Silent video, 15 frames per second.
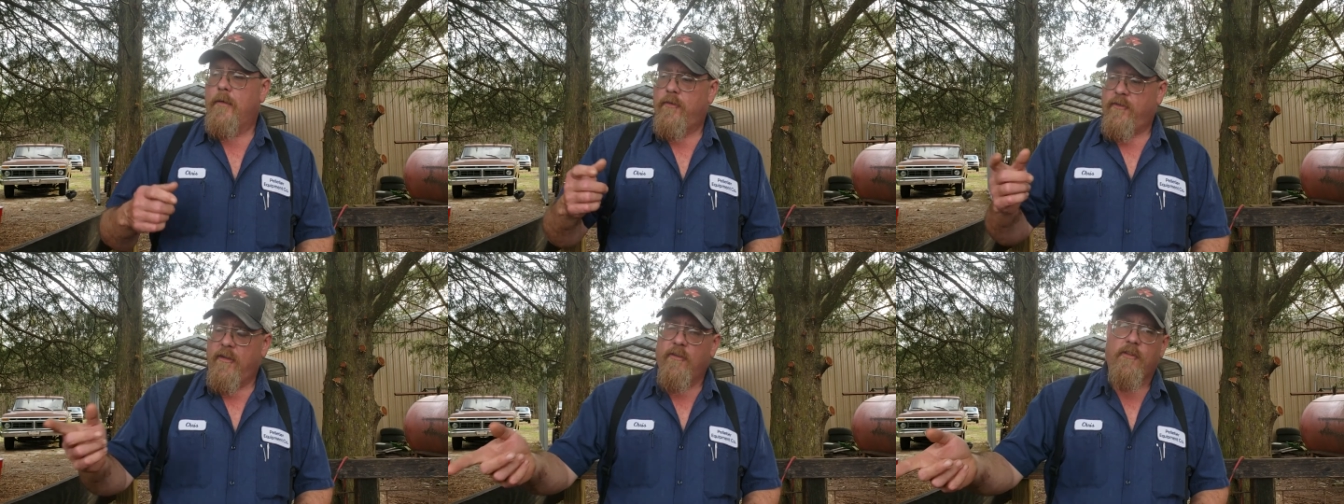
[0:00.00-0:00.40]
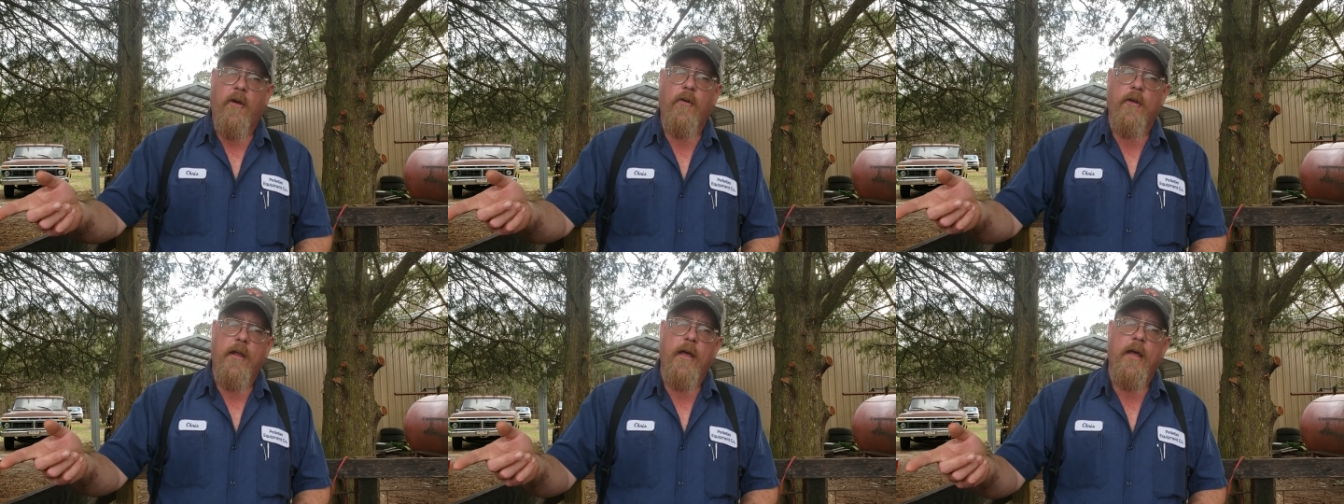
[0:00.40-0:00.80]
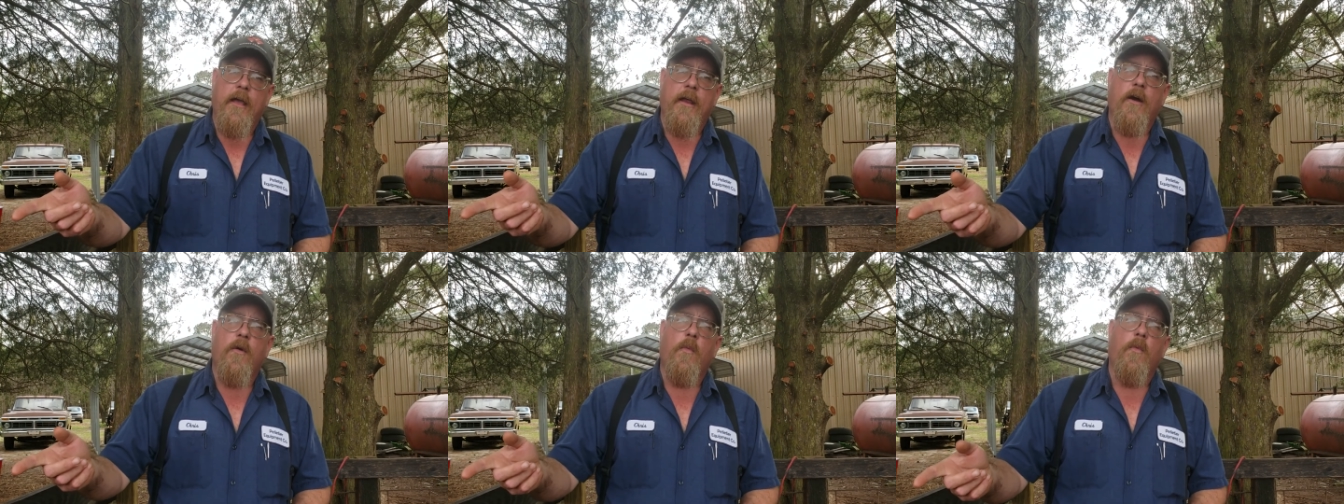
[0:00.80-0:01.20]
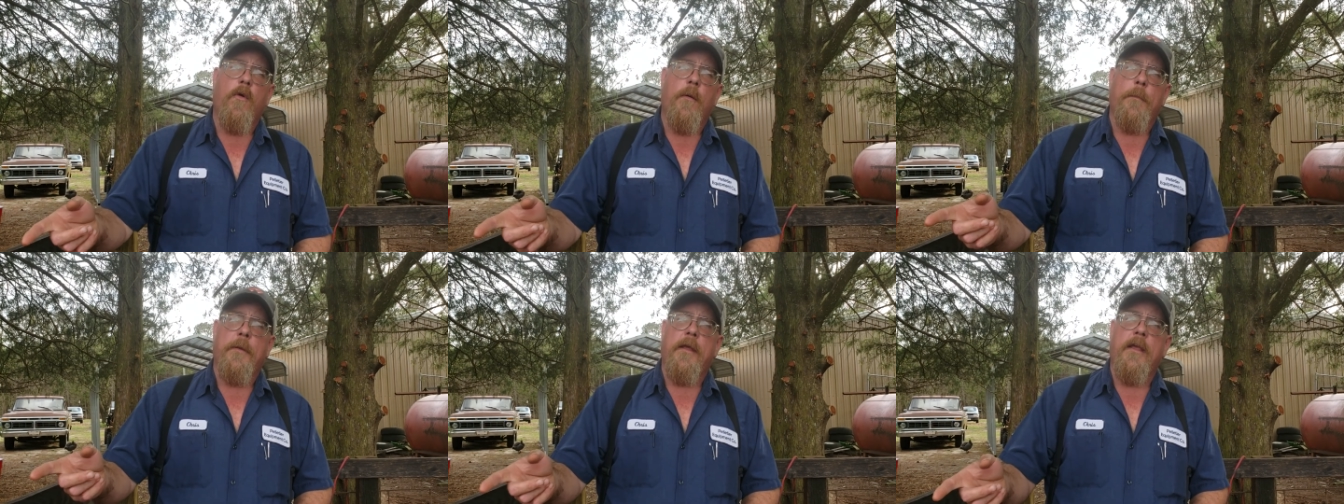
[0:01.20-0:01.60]
she's already laid on
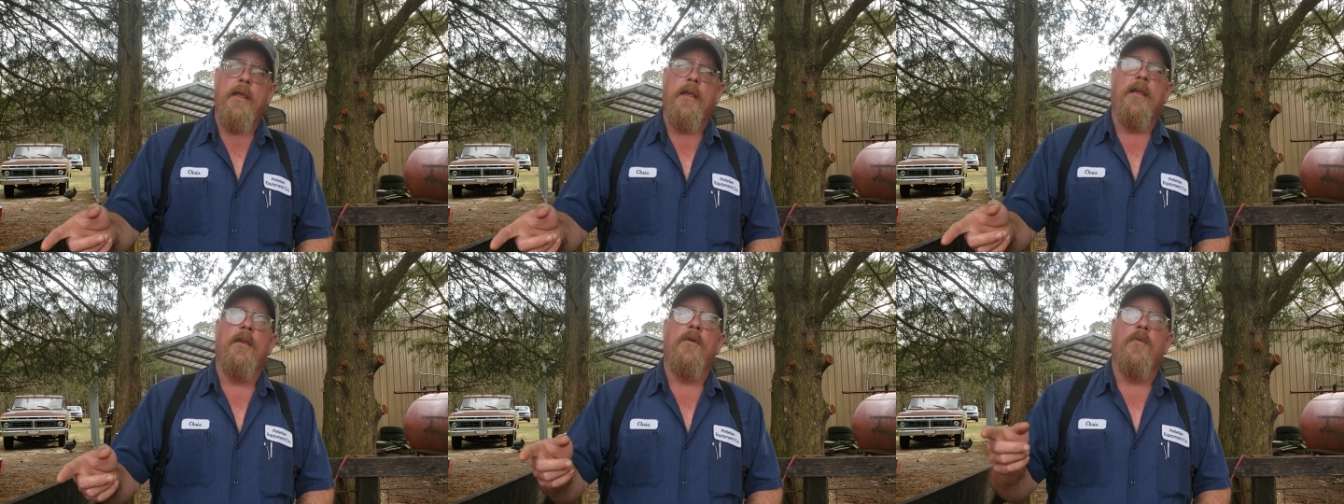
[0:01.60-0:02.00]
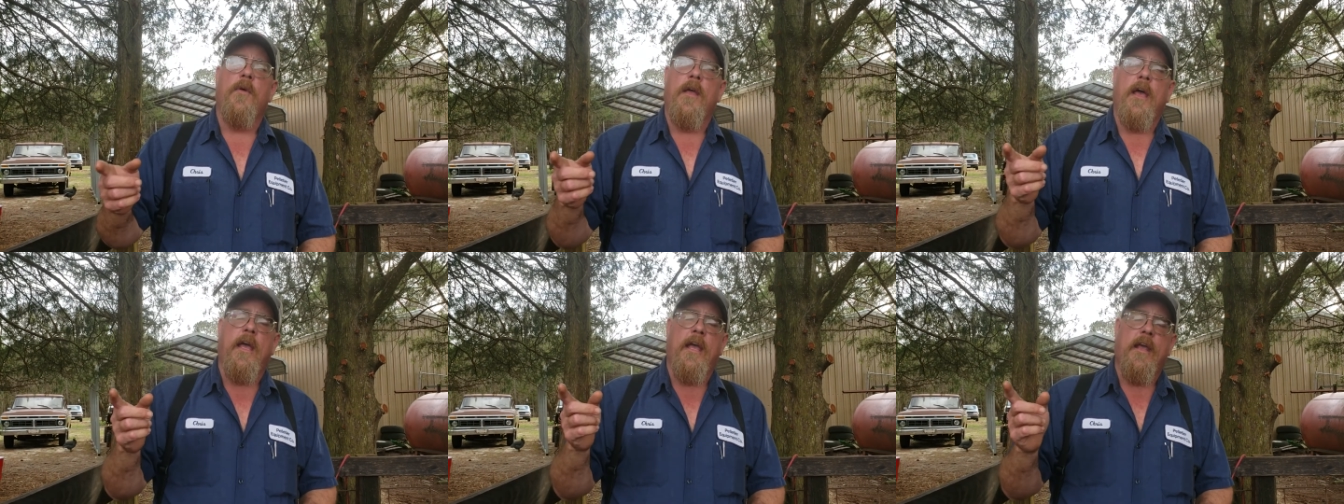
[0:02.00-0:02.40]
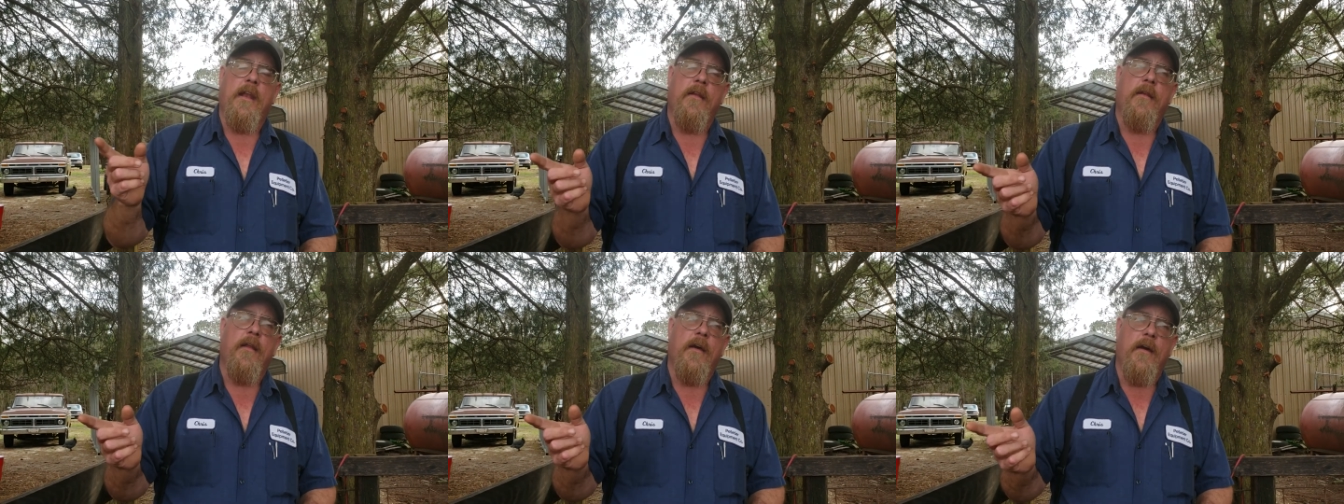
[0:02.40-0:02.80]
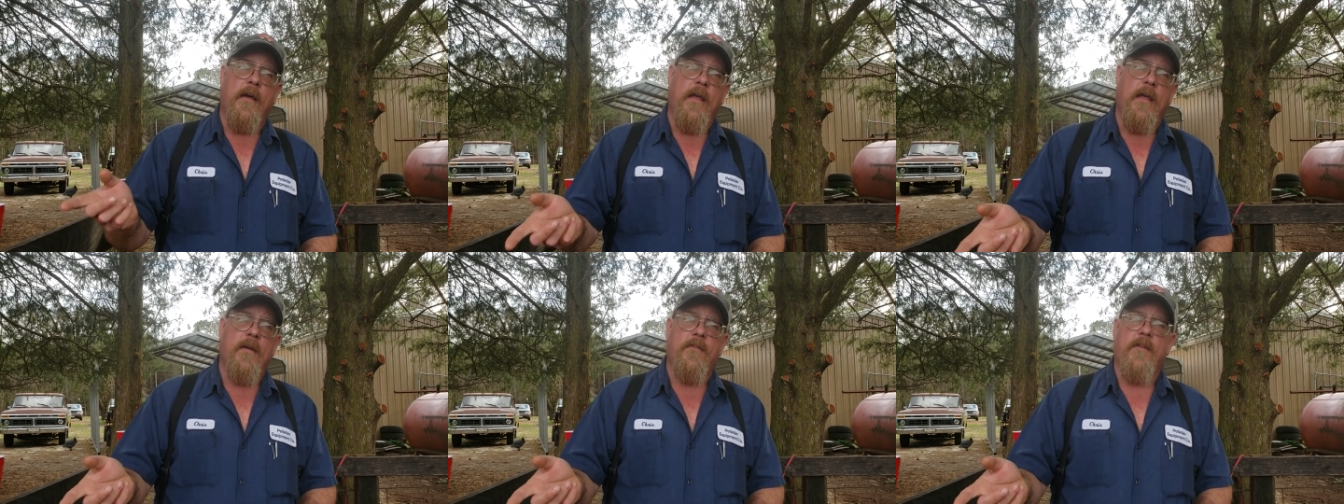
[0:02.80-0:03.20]
one pig. We had
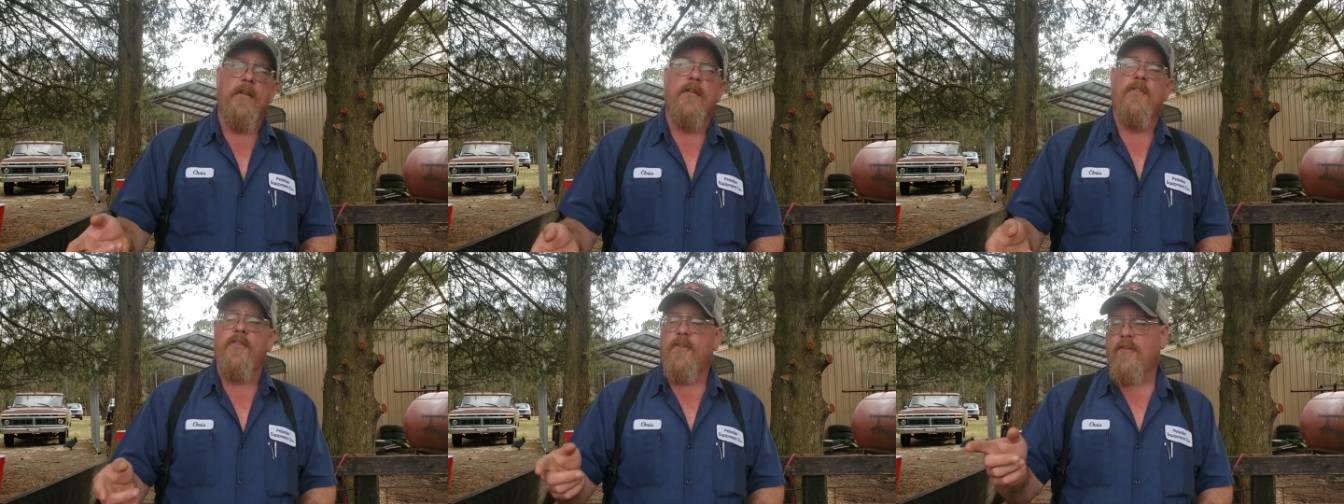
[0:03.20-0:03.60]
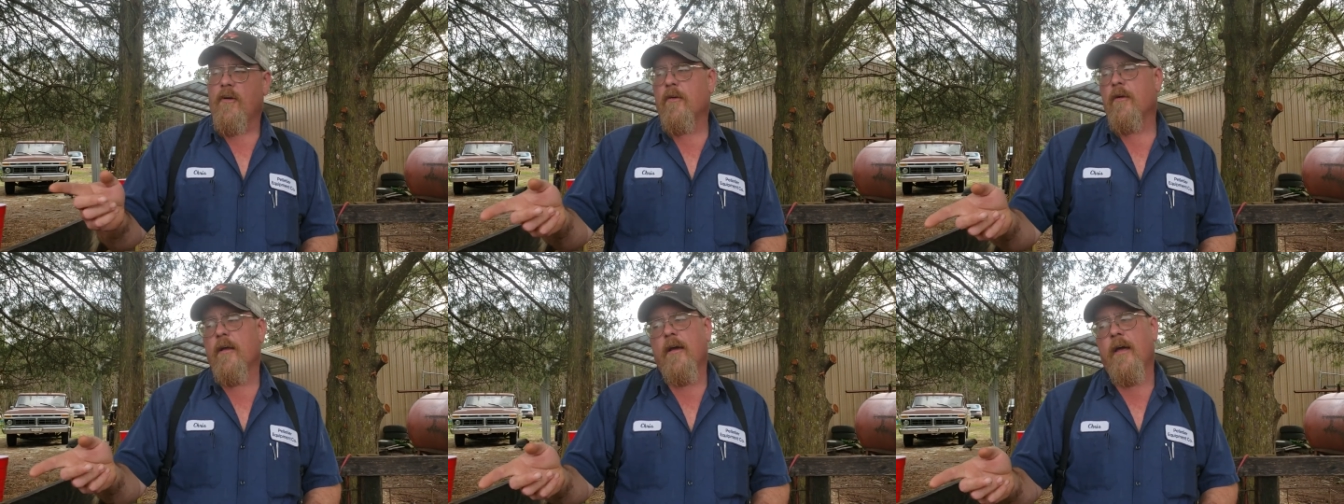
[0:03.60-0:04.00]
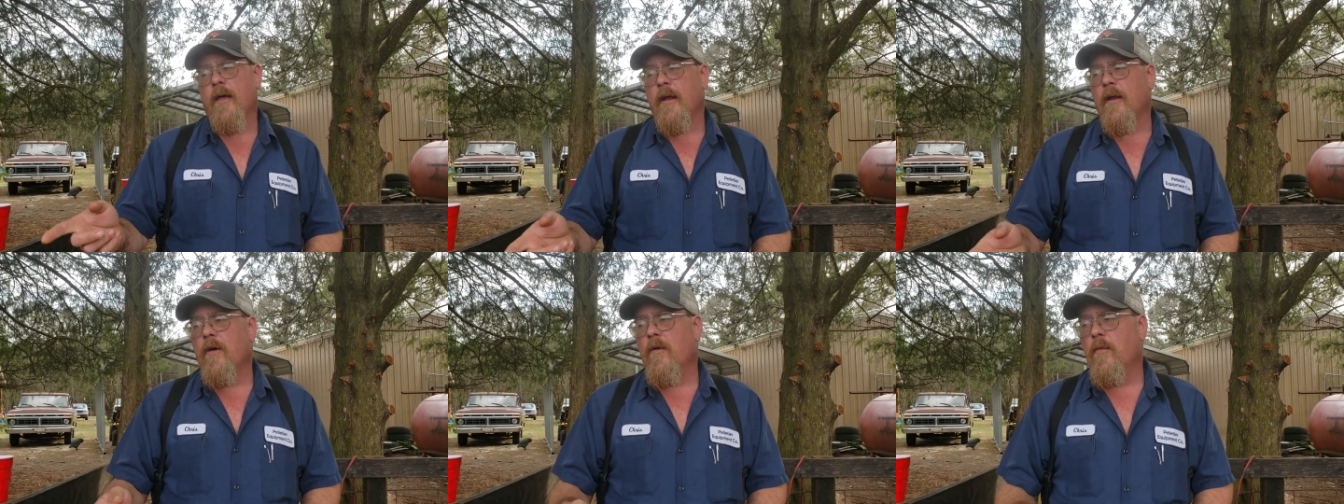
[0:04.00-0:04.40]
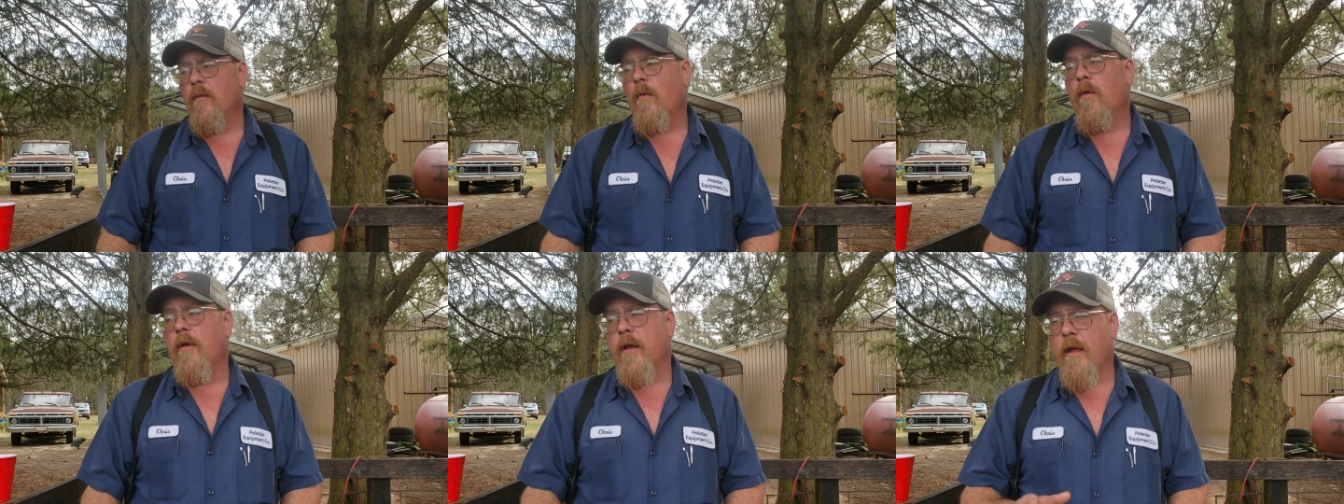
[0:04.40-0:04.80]
11. She's already laid
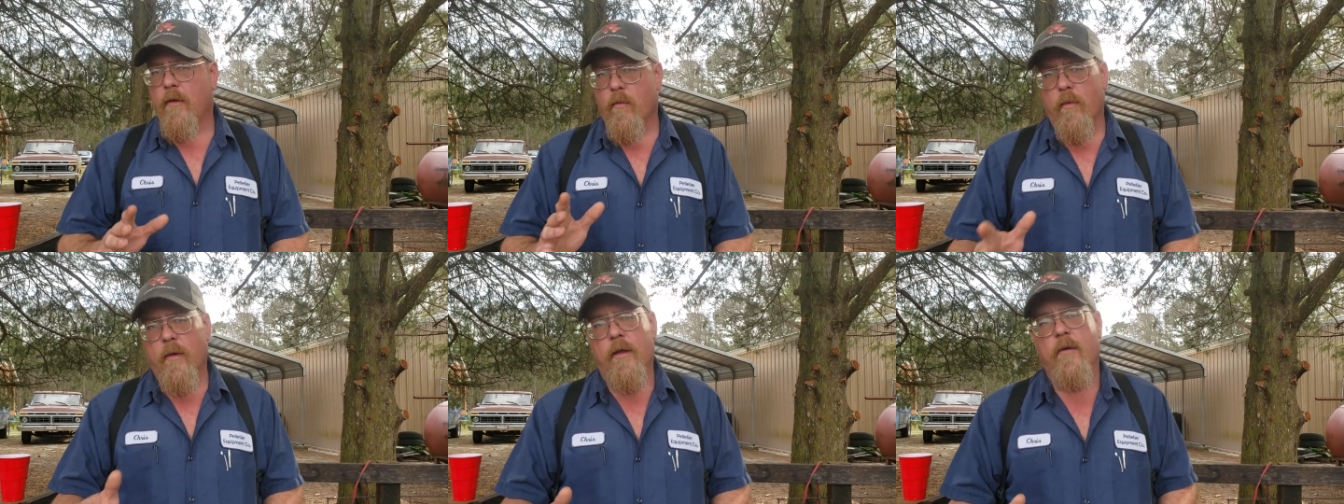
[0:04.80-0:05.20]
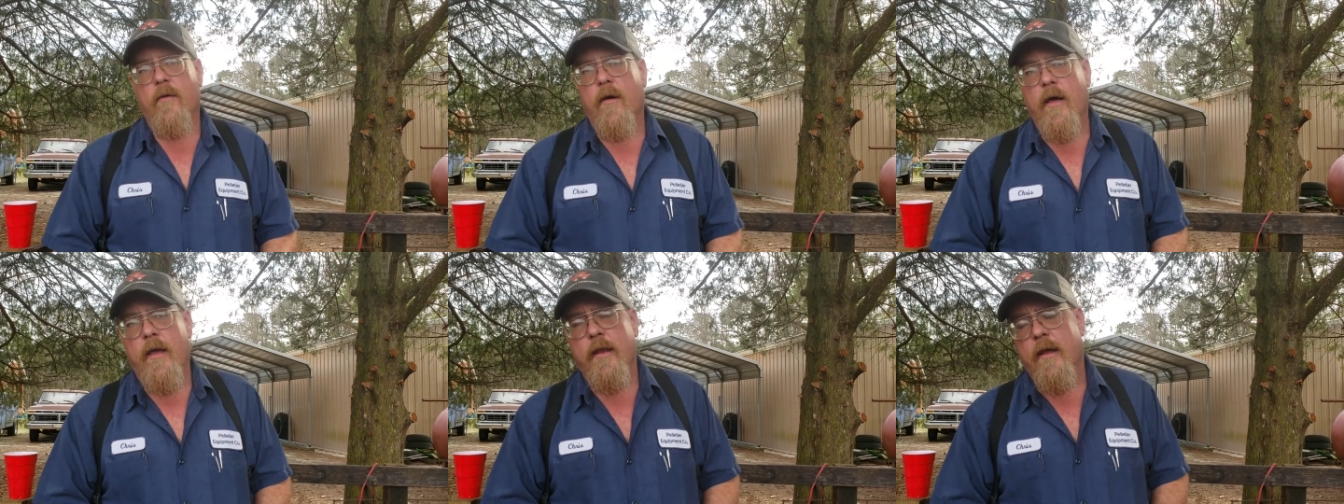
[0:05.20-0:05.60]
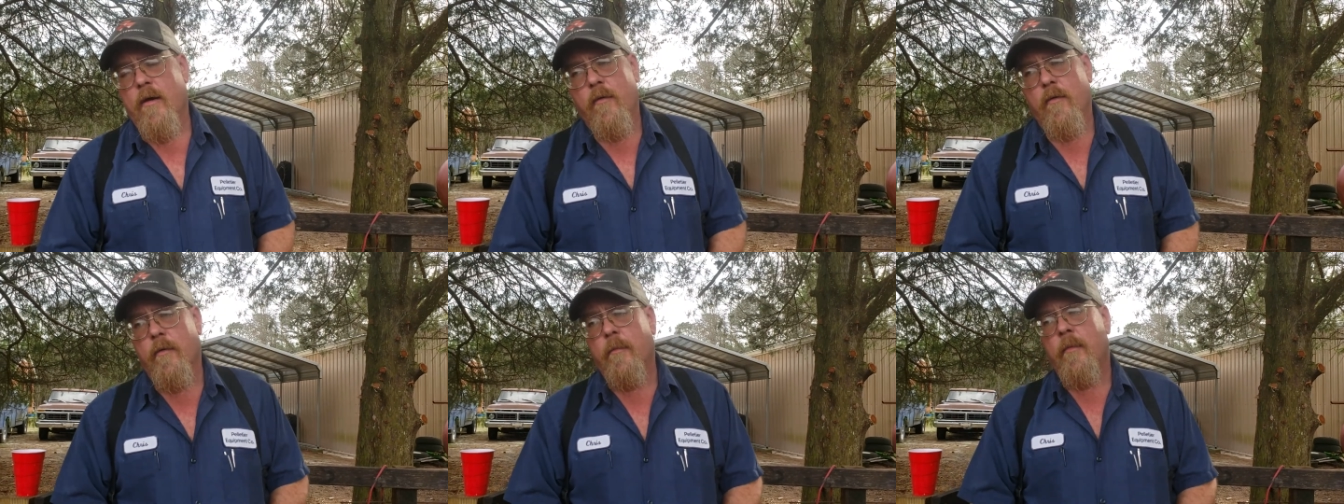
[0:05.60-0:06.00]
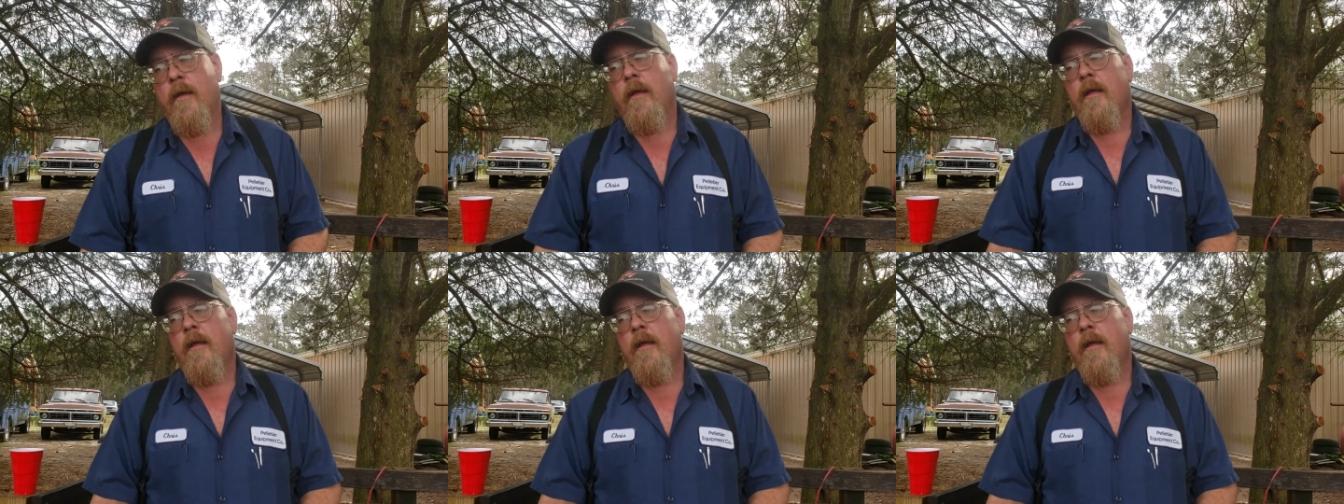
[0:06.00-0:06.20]
on one. They will lay on them.